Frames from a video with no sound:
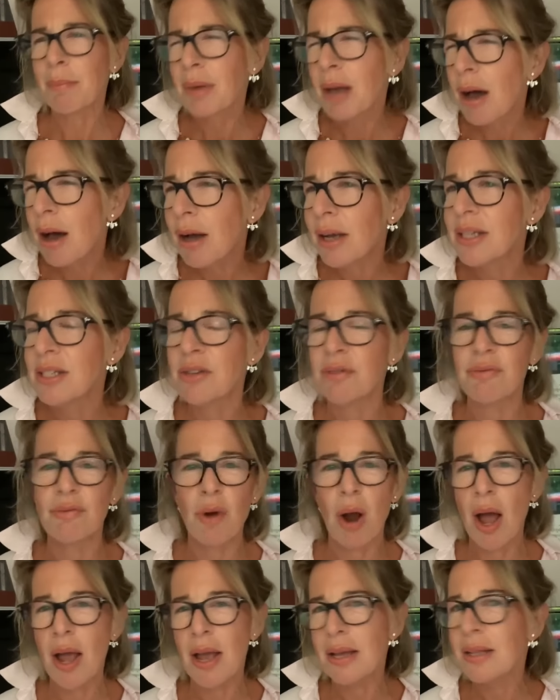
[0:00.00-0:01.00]
kind of
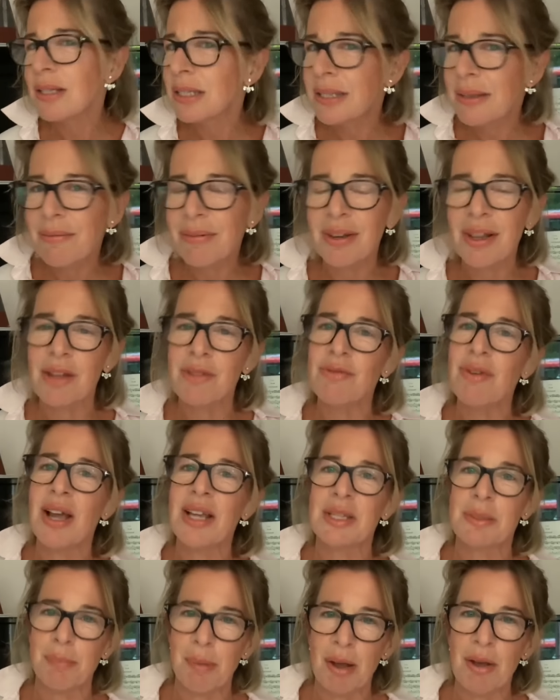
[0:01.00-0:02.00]
riot, civil
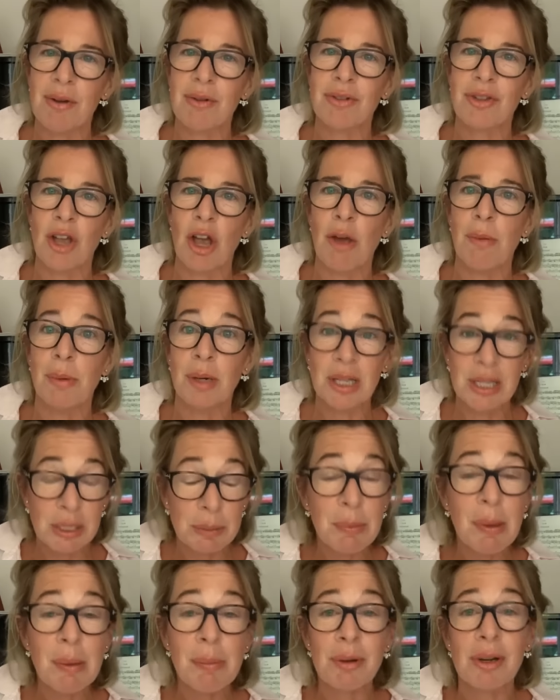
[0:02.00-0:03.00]
unrest by October, because
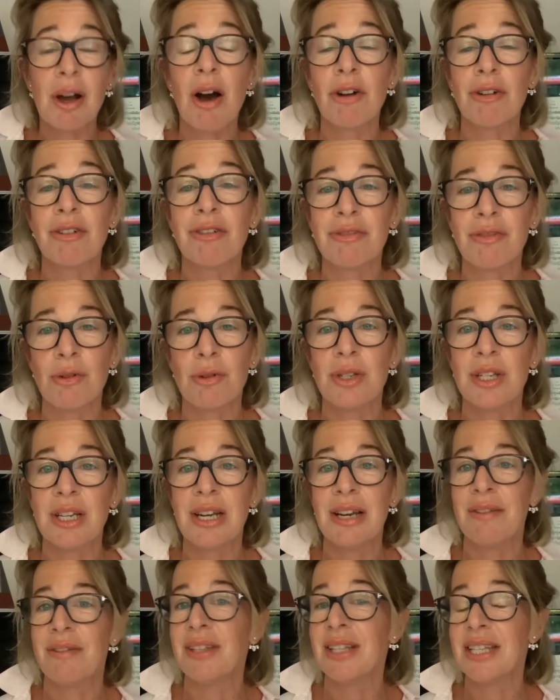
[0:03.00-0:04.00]
people can't afford to
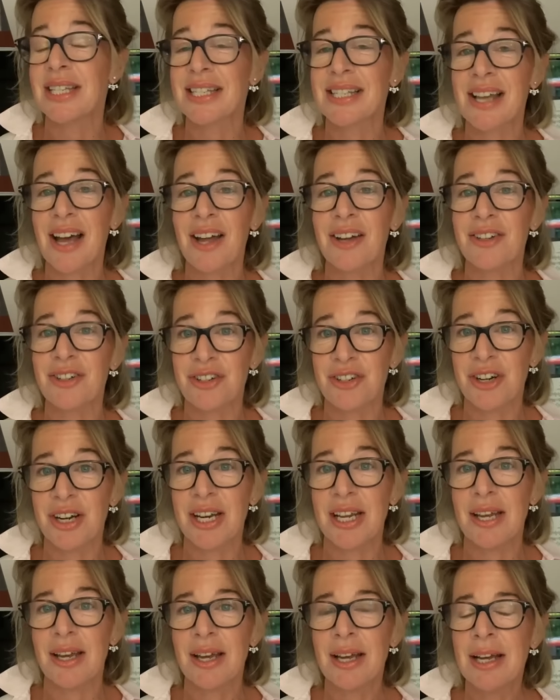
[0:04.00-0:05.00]
live in this country.
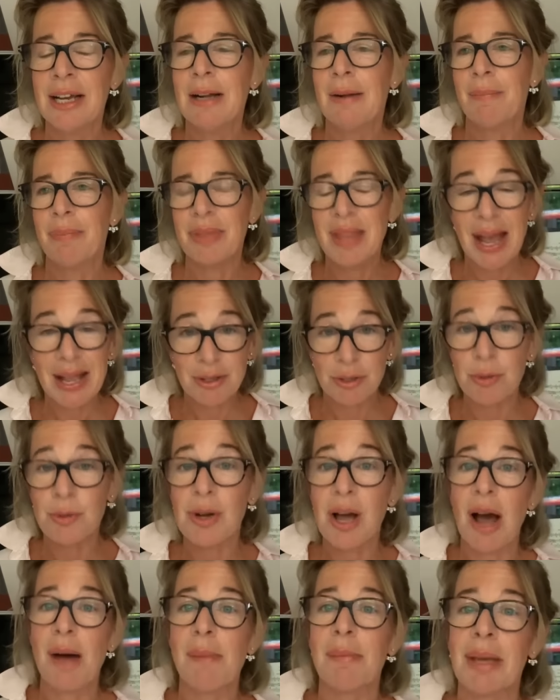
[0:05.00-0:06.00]
And that's all
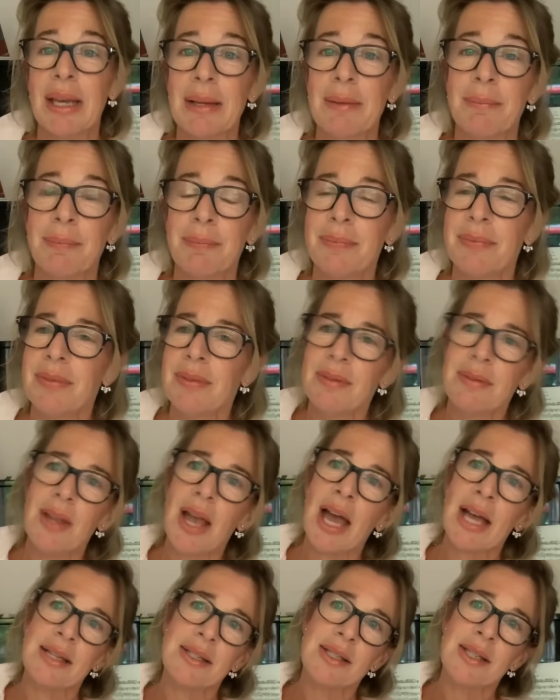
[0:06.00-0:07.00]
coming.
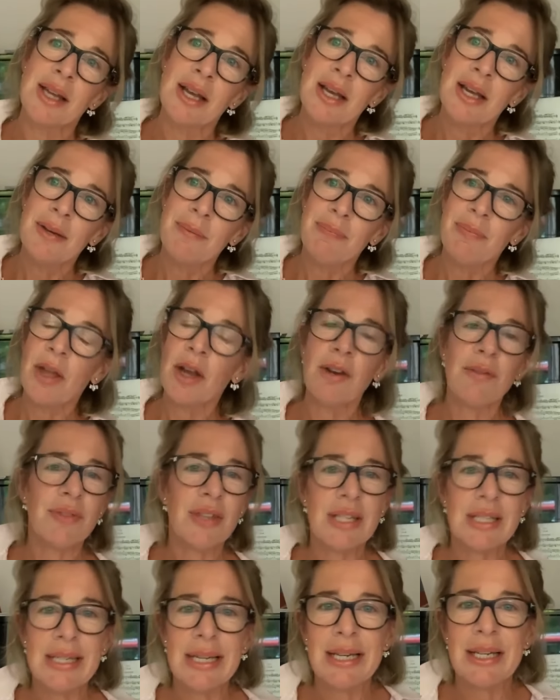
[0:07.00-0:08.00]
And none of
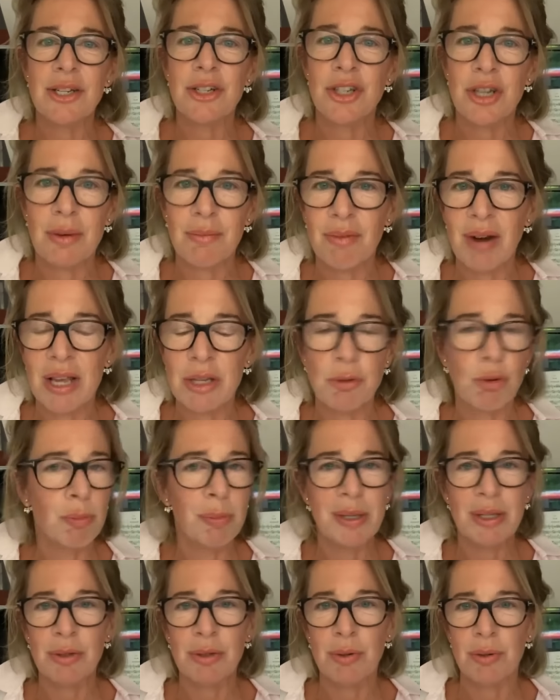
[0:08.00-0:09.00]
this leadership race will be
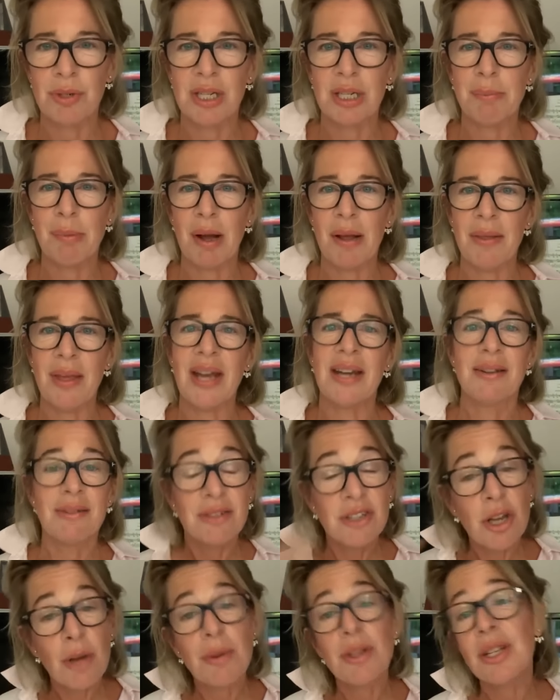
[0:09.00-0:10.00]
sorted by then.
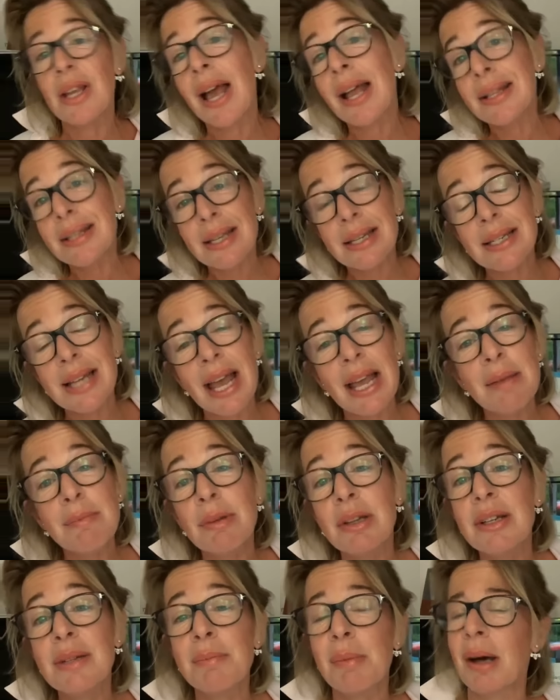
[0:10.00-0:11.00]
So it's
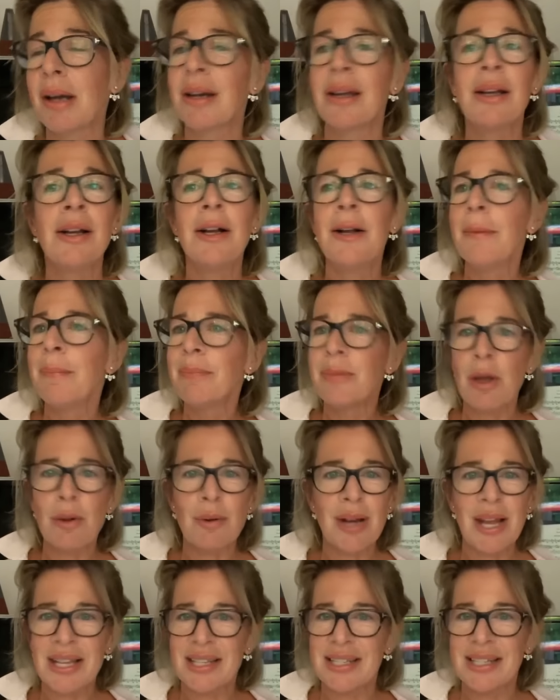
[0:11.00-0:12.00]
entertainment, but don't
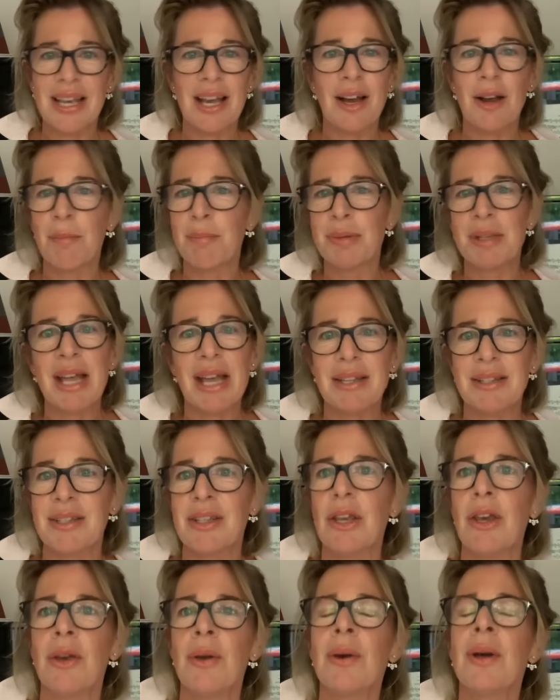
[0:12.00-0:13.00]
let it obsess
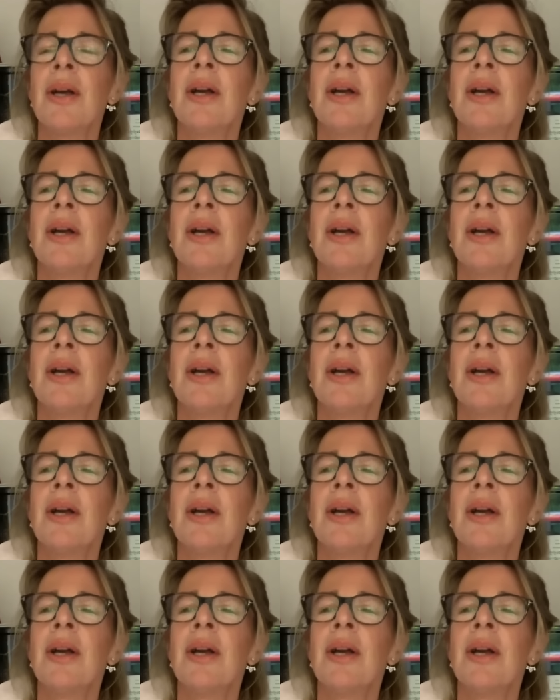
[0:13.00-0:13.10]
you.